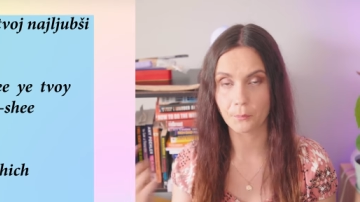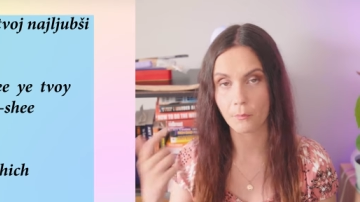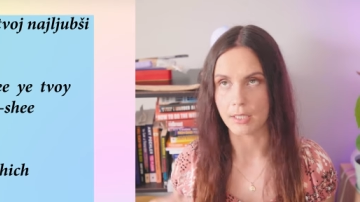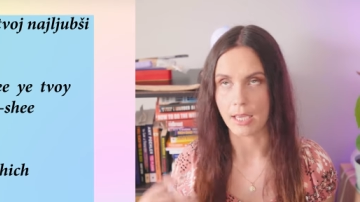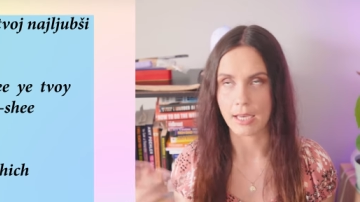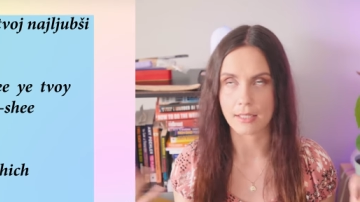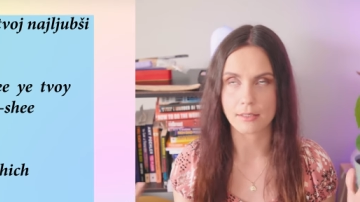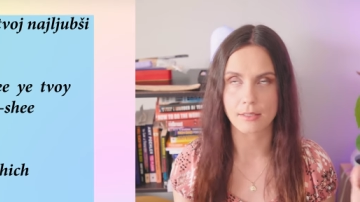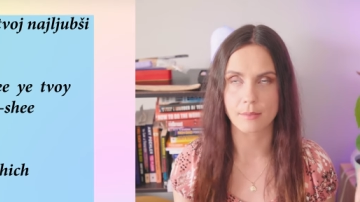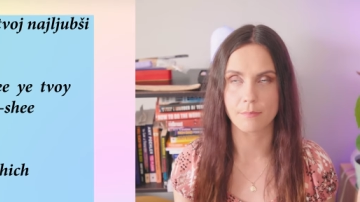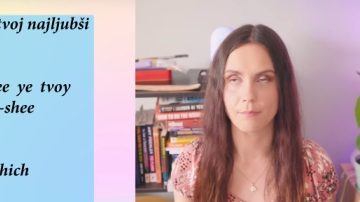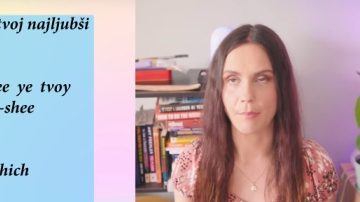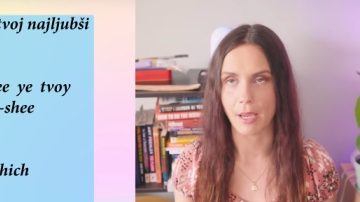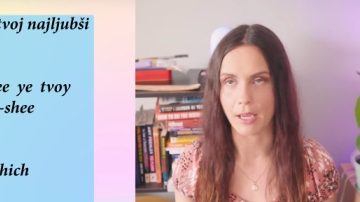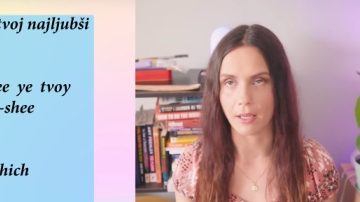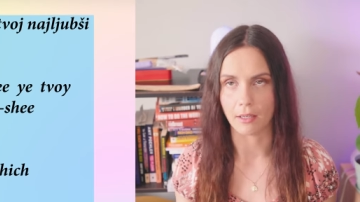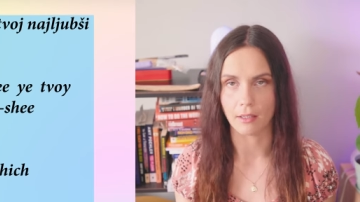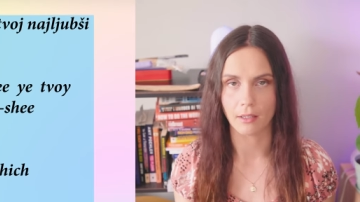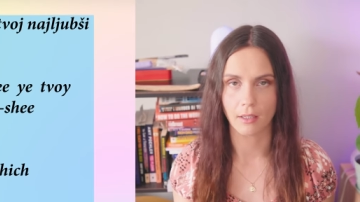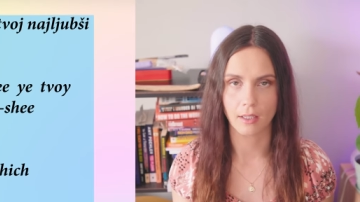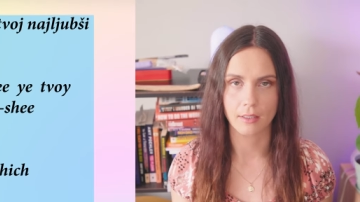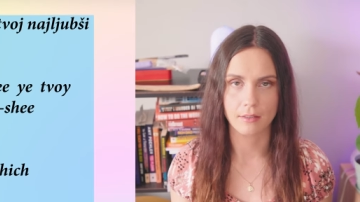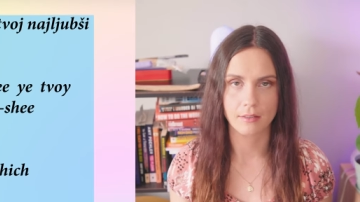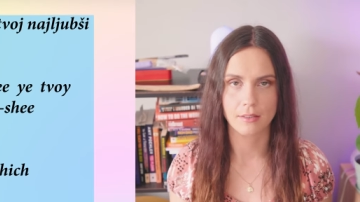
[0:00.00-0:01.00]
Yes,
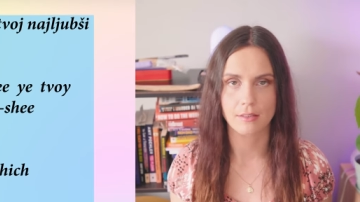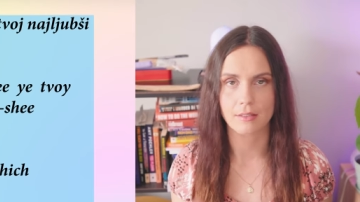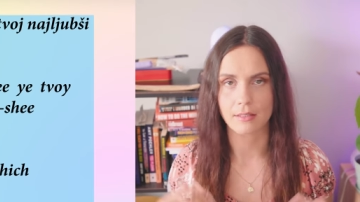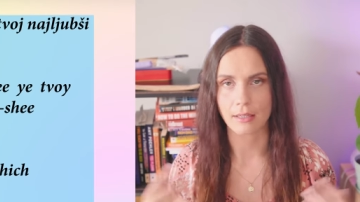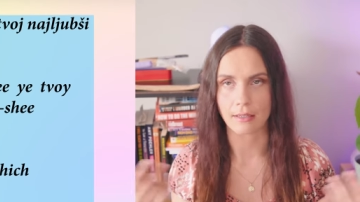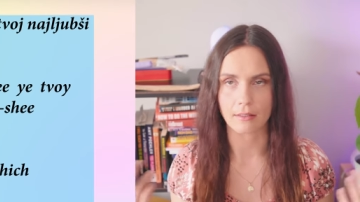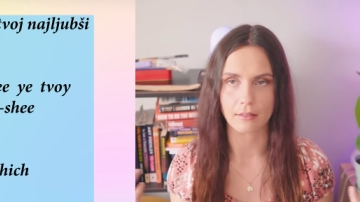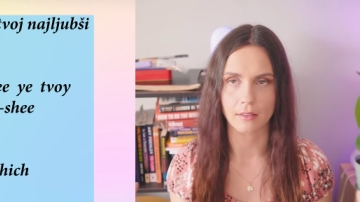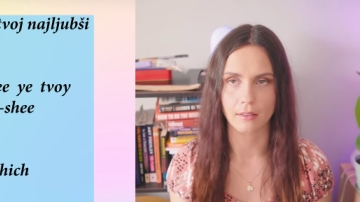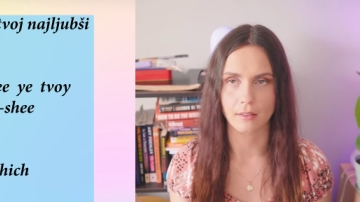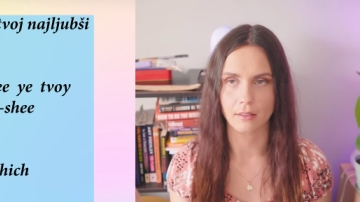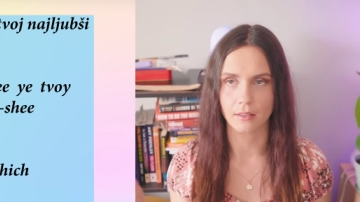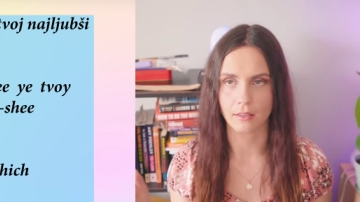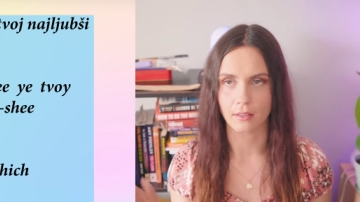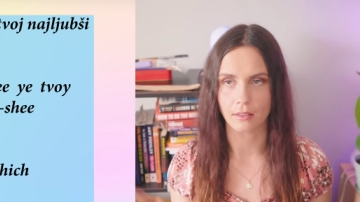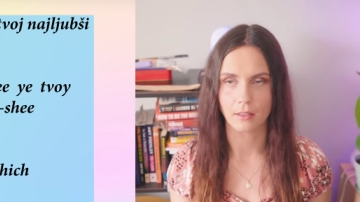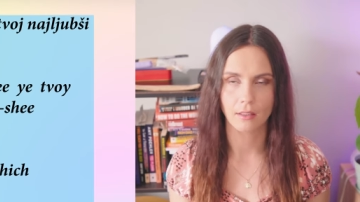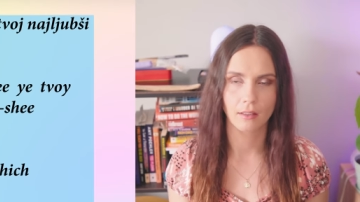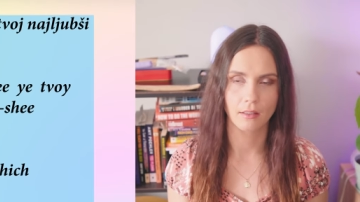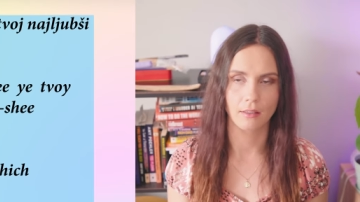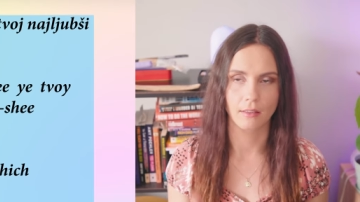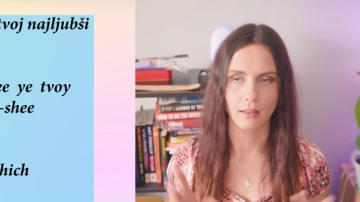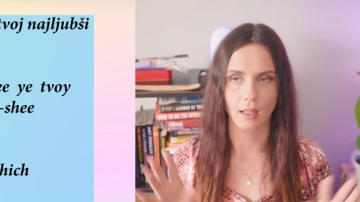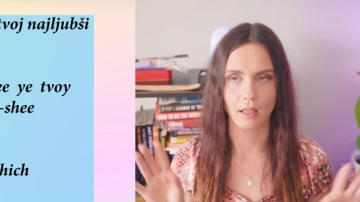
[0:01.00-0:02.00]
band is
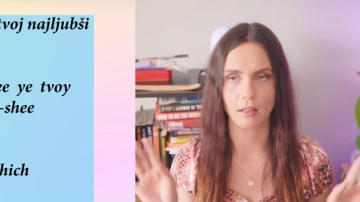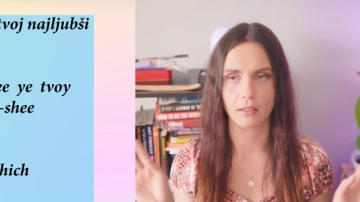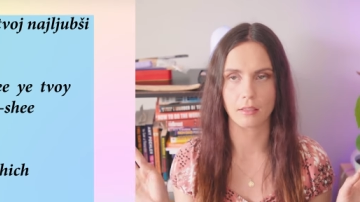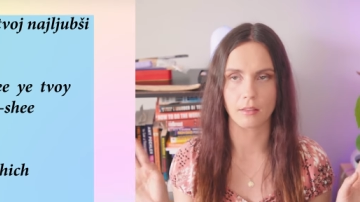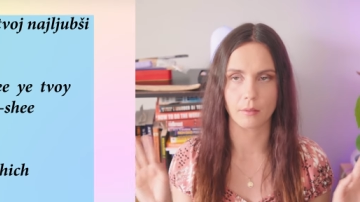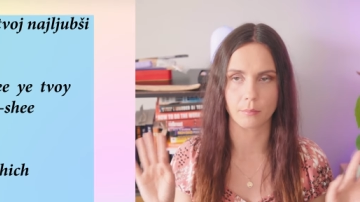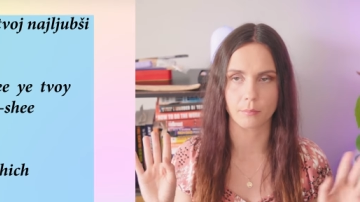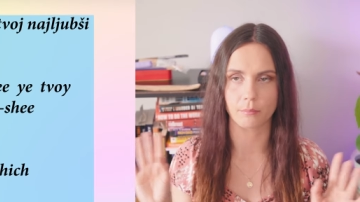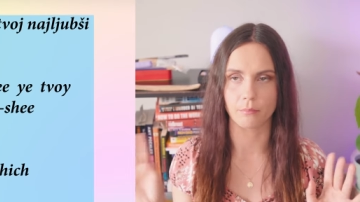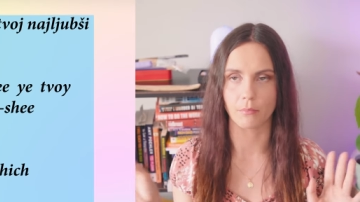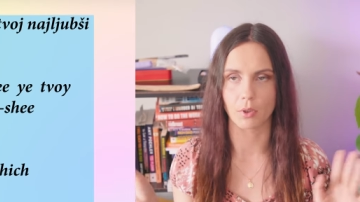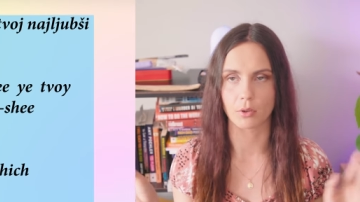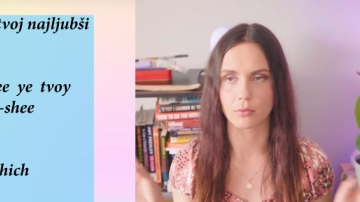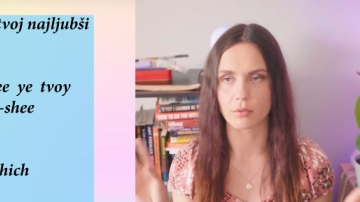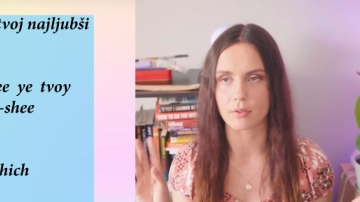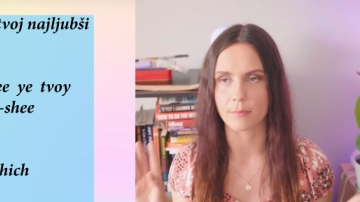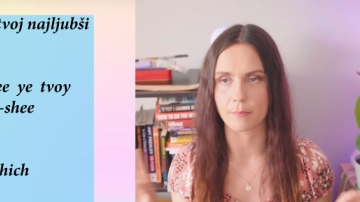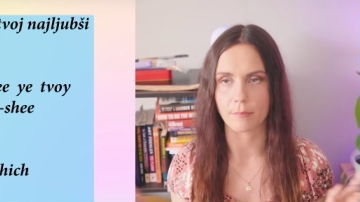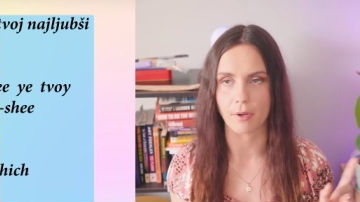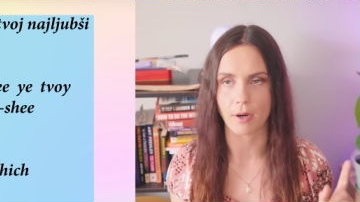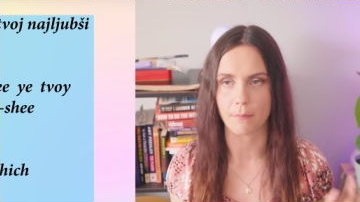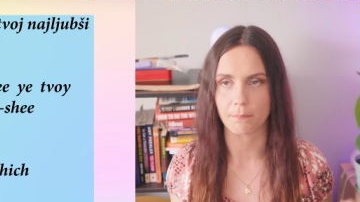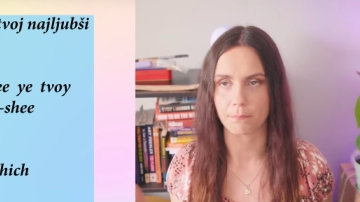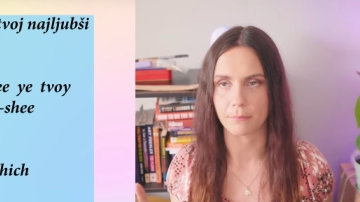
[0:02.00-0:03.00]
technically not the
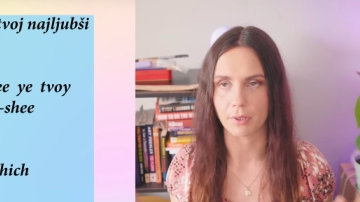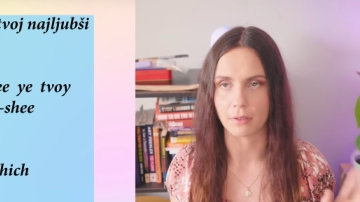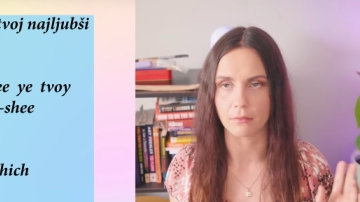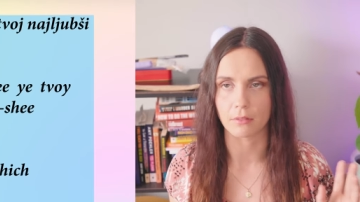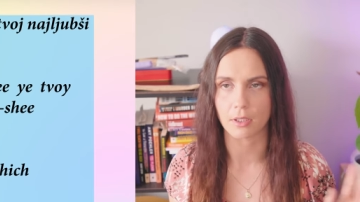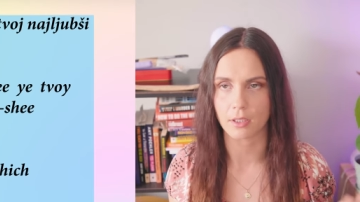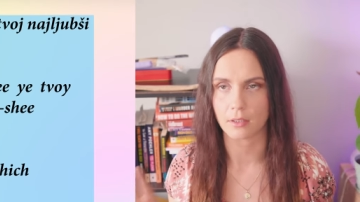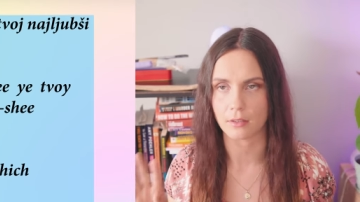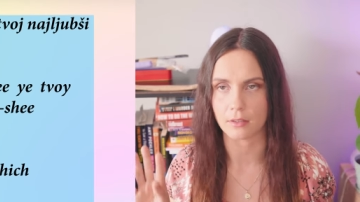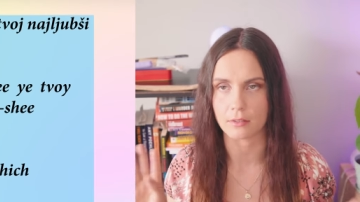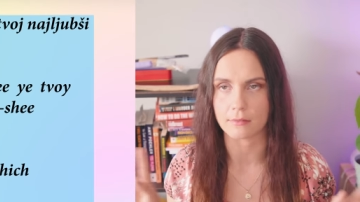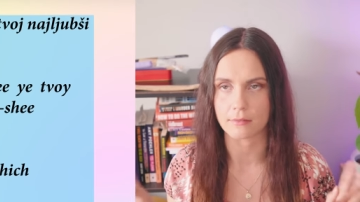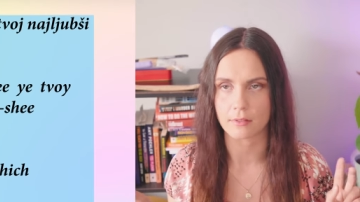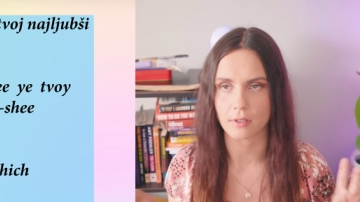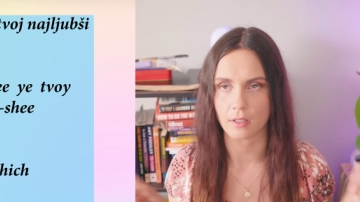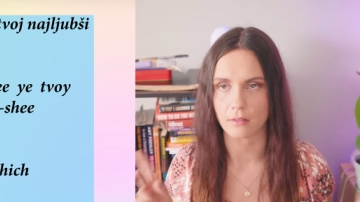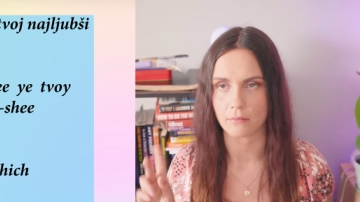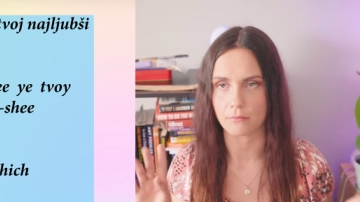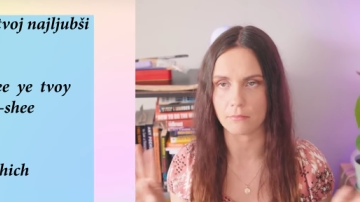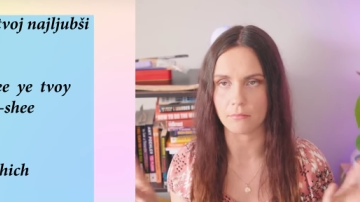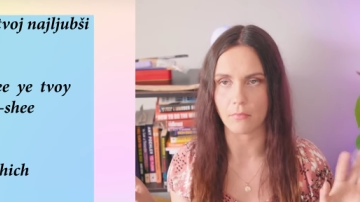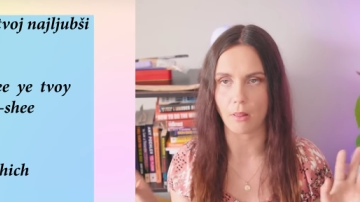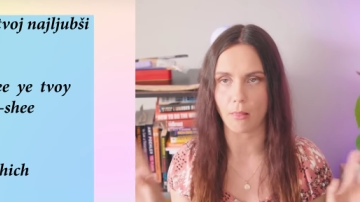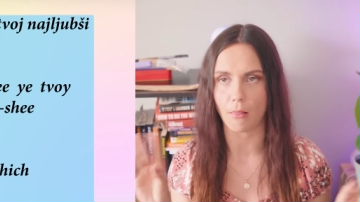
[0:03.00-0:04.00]
most proper way of
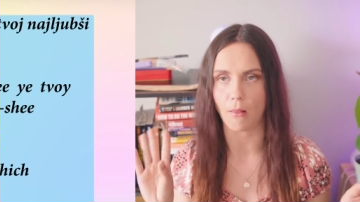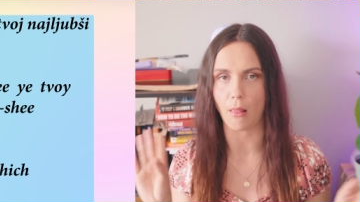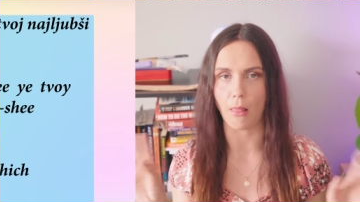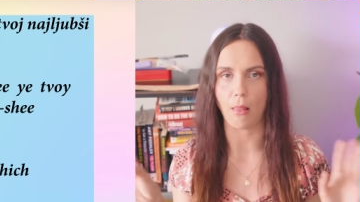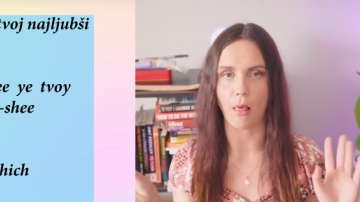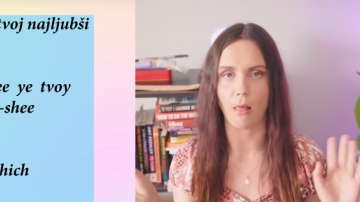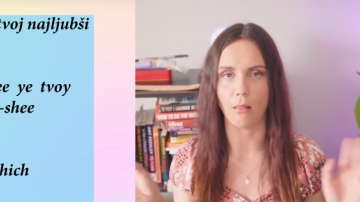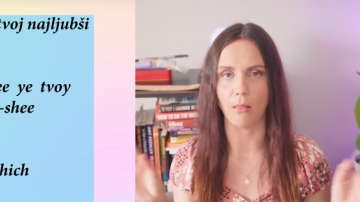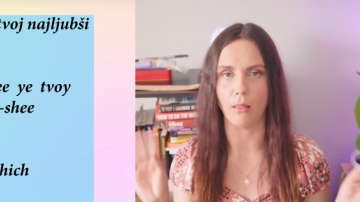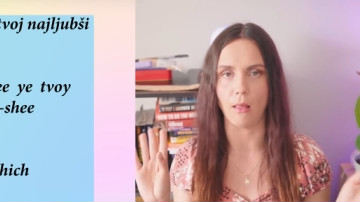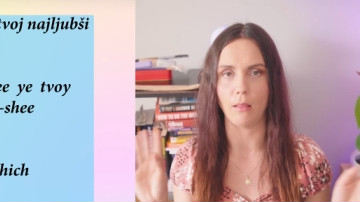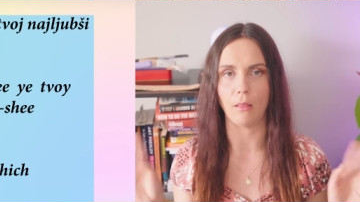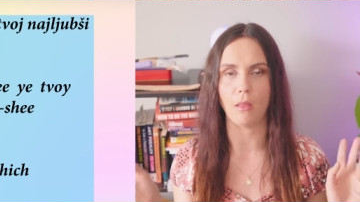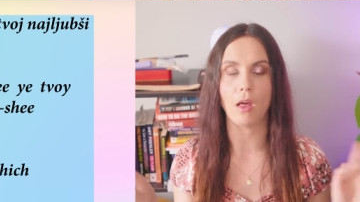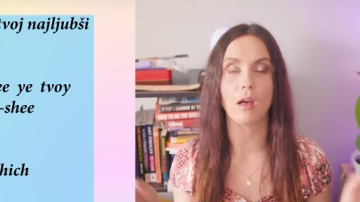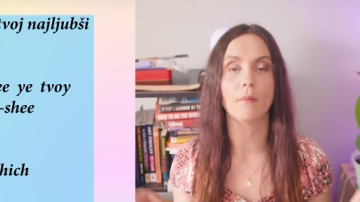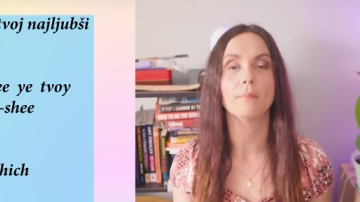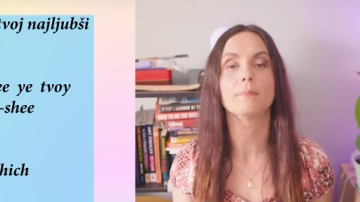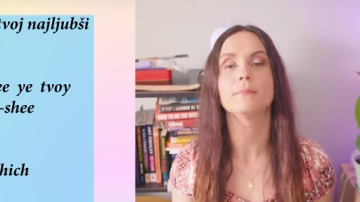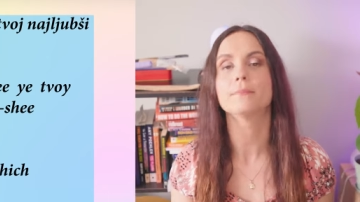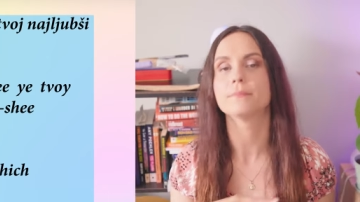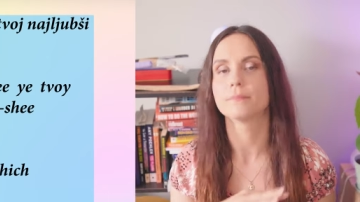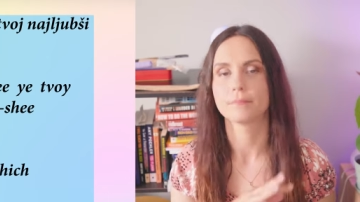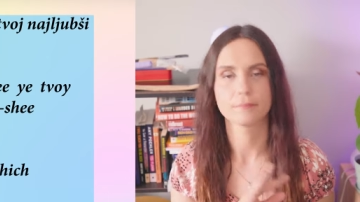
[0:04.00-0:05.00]
saying blah, blah, blah, blah,
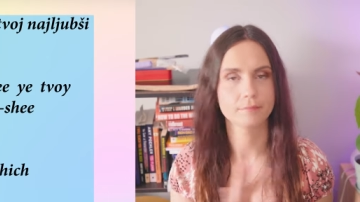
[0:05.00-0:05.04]
blah.